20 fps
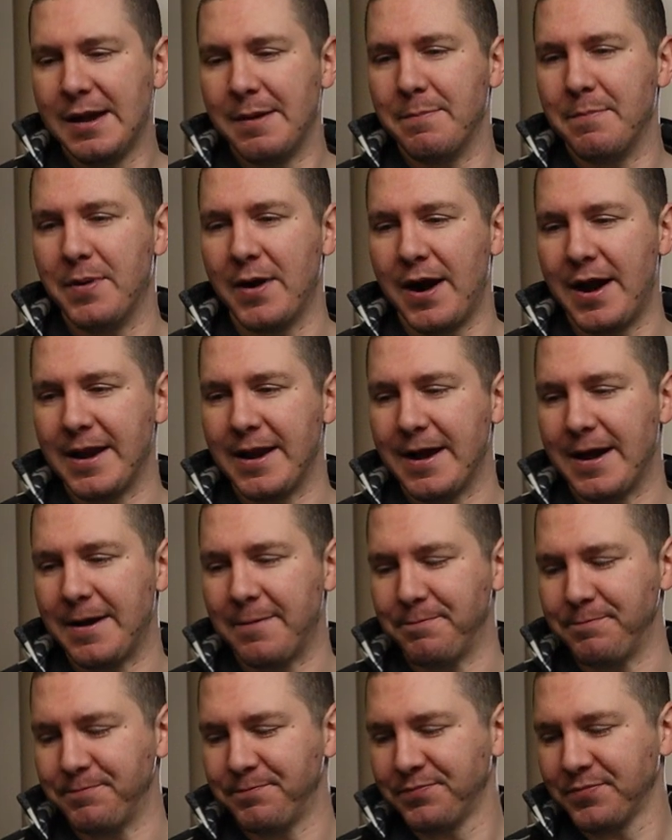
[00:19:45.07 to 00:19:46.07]
But
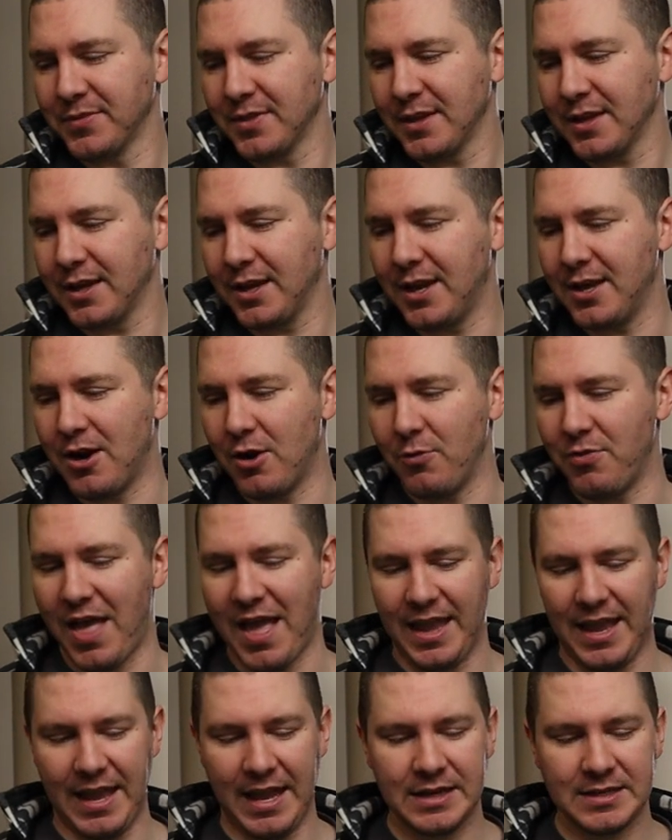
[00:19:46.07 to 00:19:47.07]
um, you know,
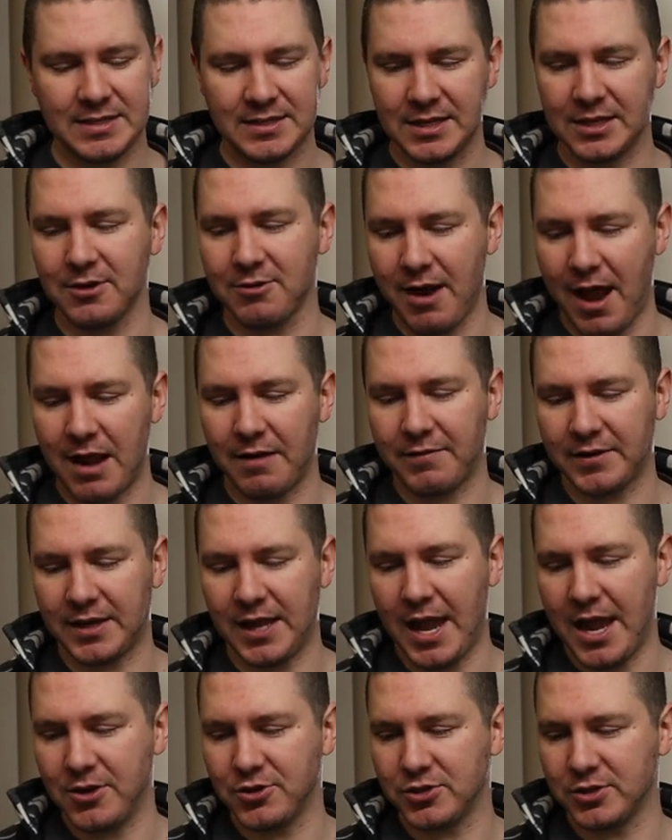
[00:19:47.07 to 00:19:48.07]
that instant
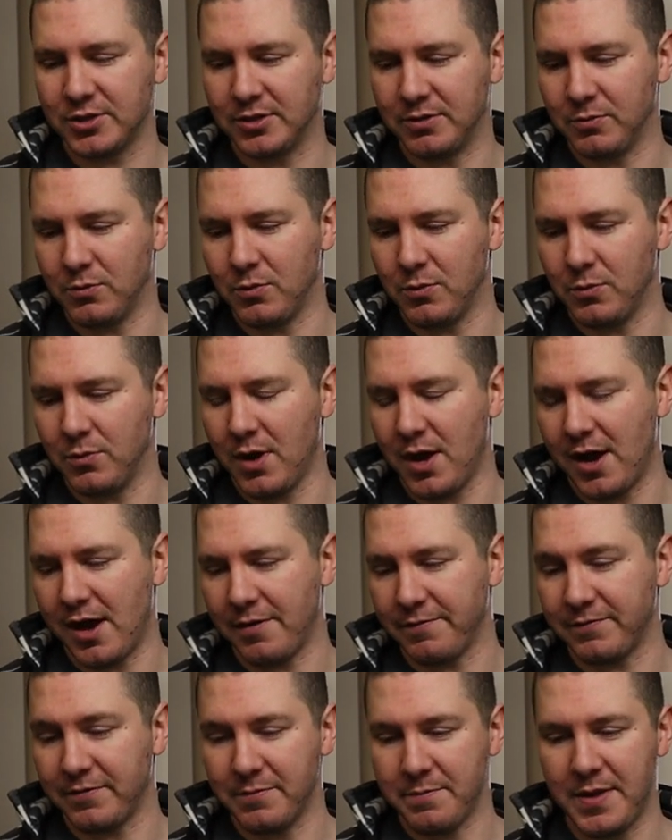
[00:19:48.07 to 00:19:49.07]
gratification uh,
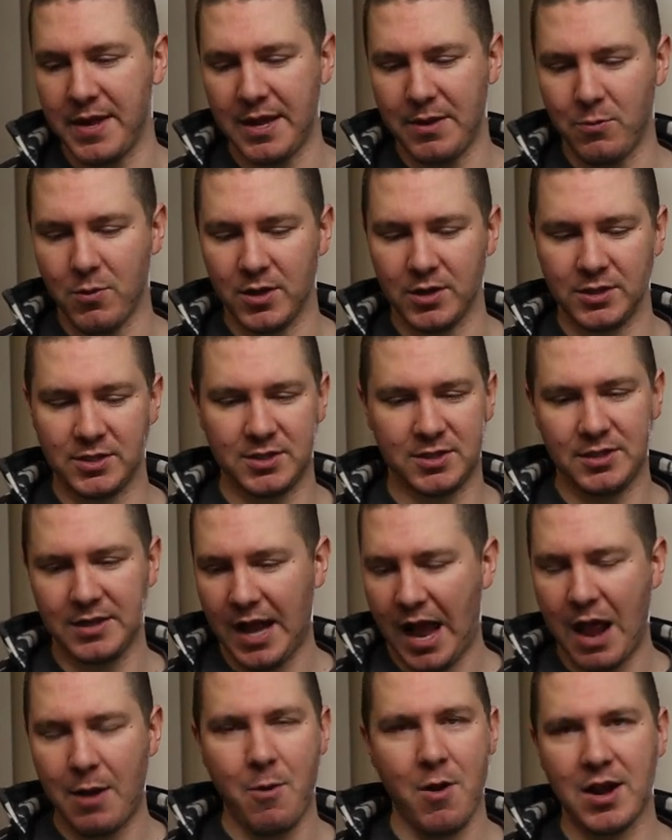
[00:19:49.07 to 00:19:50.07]
for me was
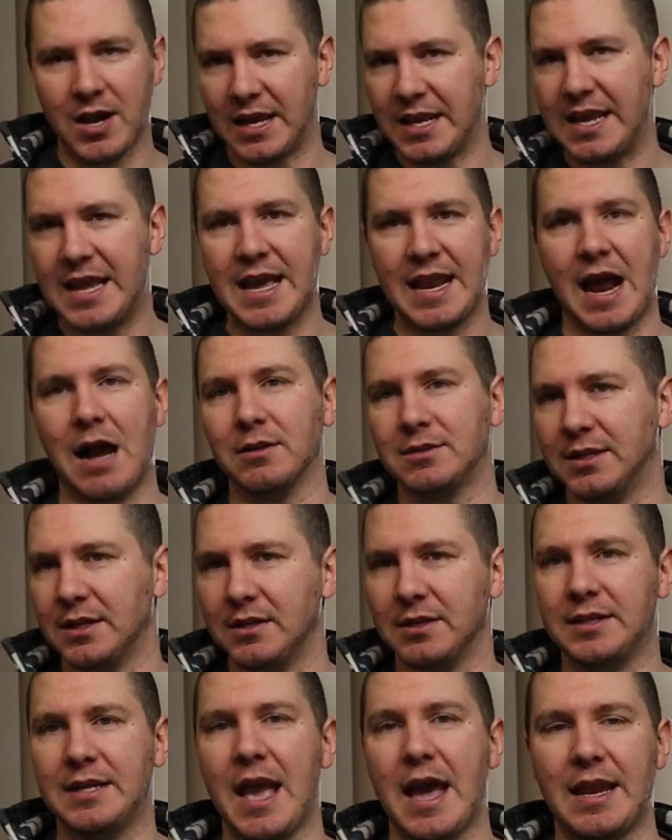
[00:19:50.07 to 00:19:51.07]
I wanted to get out
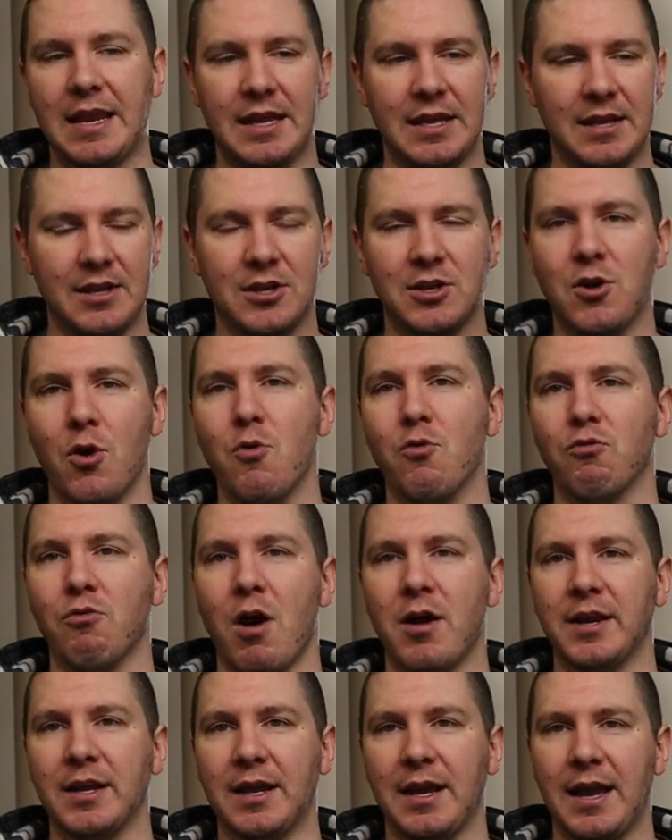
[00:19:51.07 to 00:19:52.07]
there, get it, go
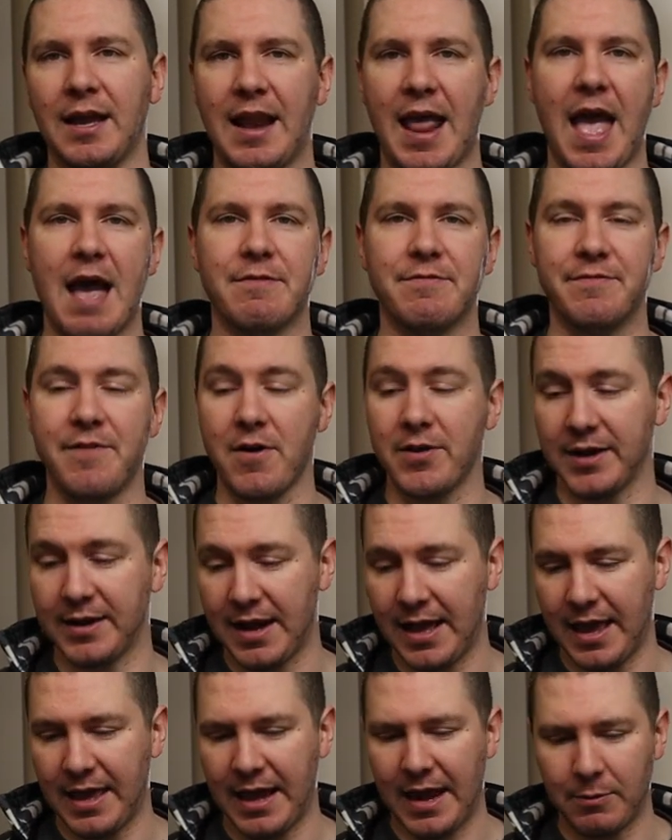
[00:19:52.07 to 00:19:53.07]
run it, and have fun, and
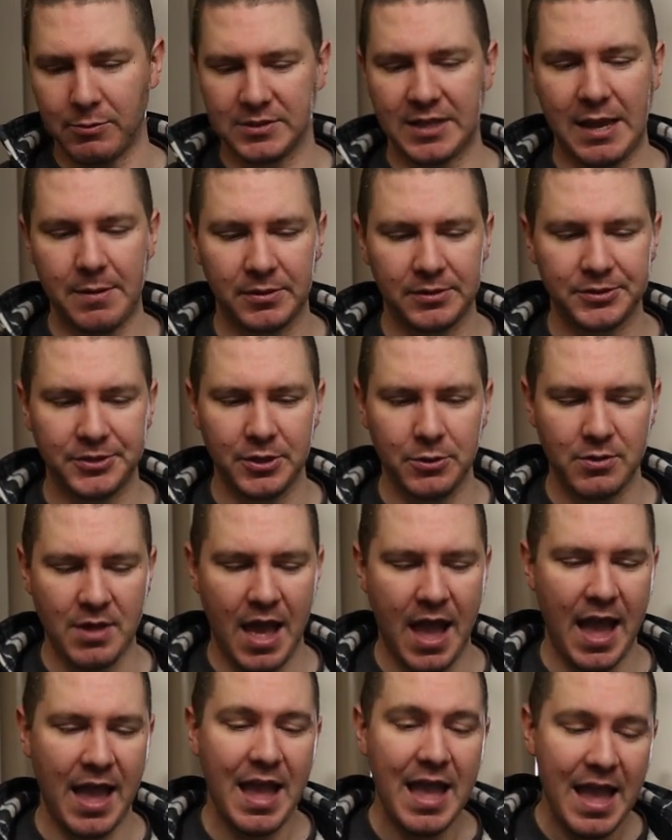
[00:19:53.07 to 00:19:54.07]
I, and I was able to do
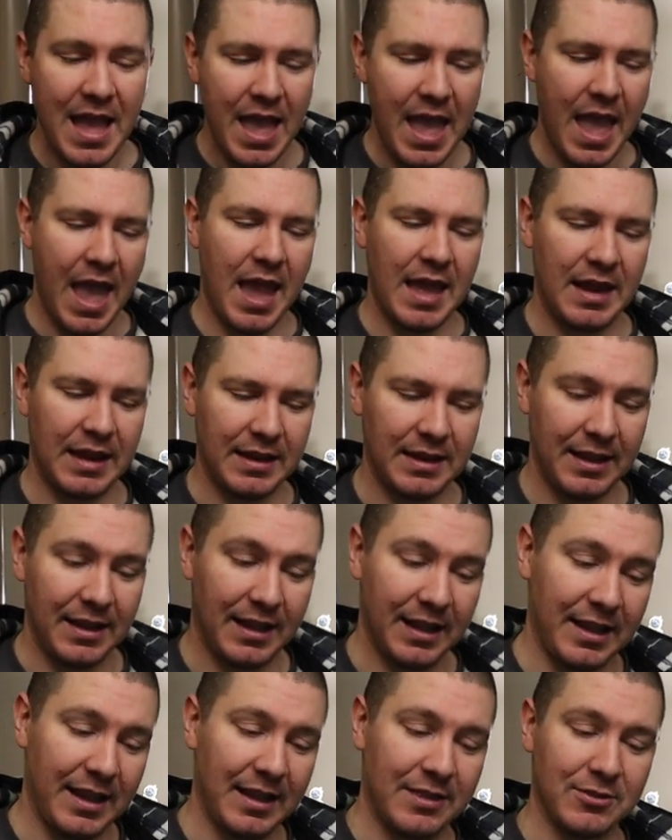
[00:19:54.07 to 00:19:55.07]
that. And
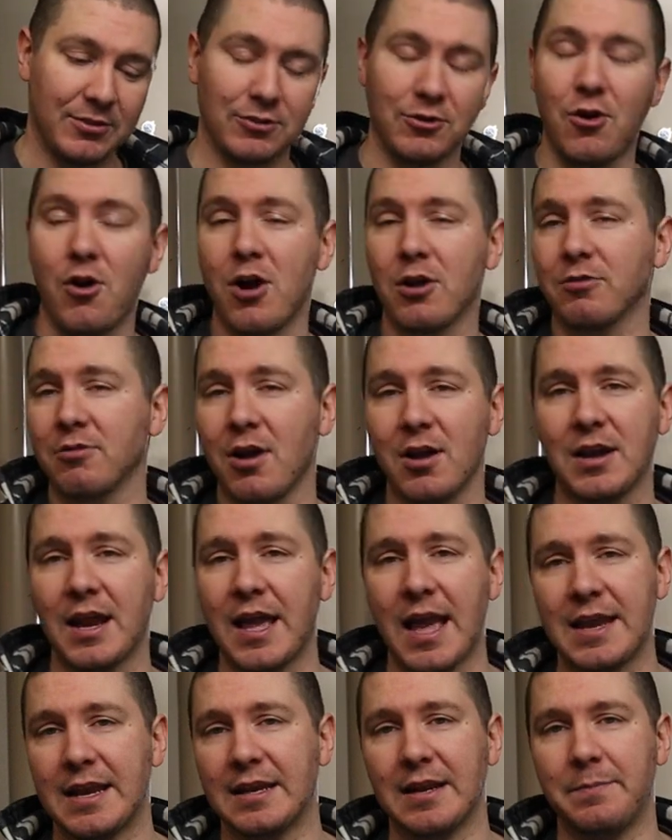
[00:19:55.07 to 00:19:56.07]
in the long run,
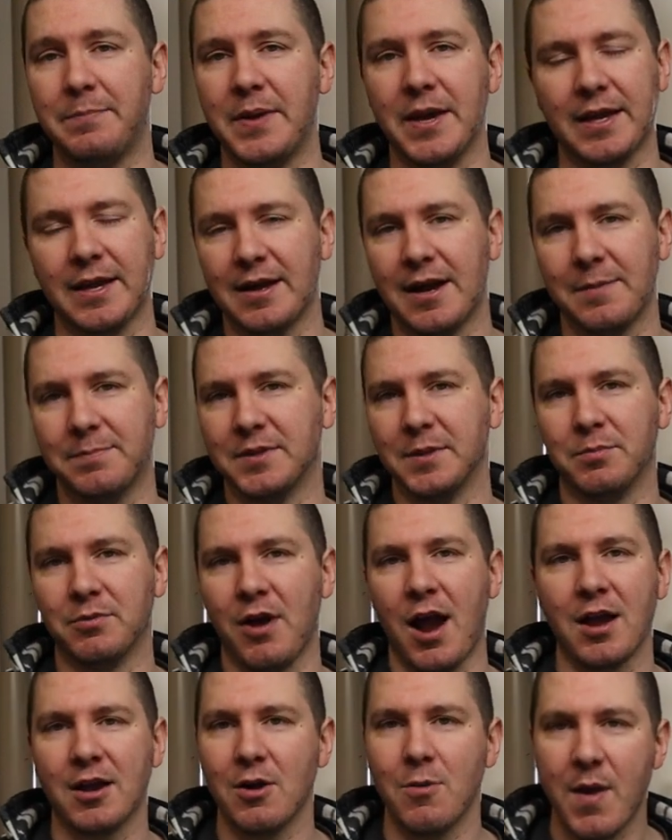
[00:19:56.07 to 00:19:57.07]
I ended up picking up the
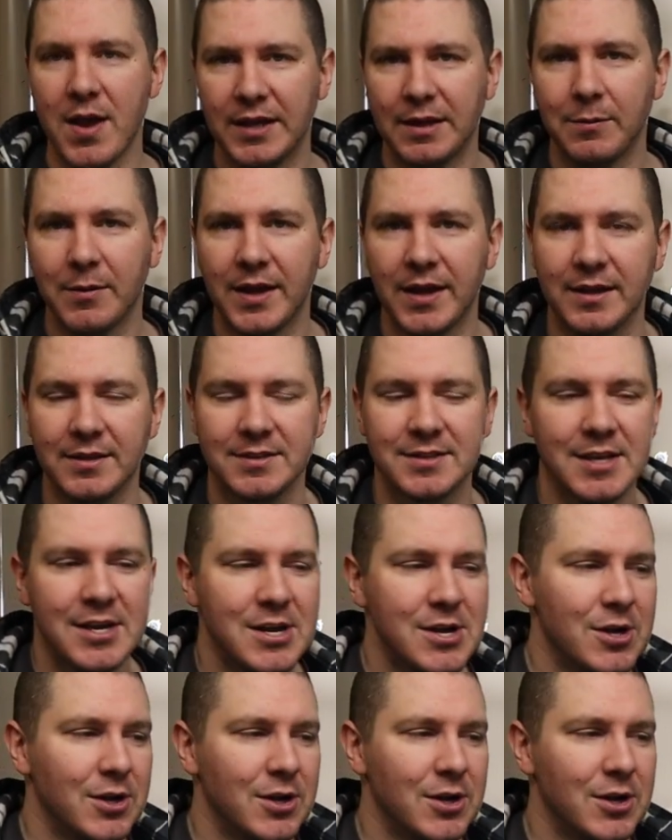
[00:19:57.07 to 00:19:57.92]
Bronco anyways.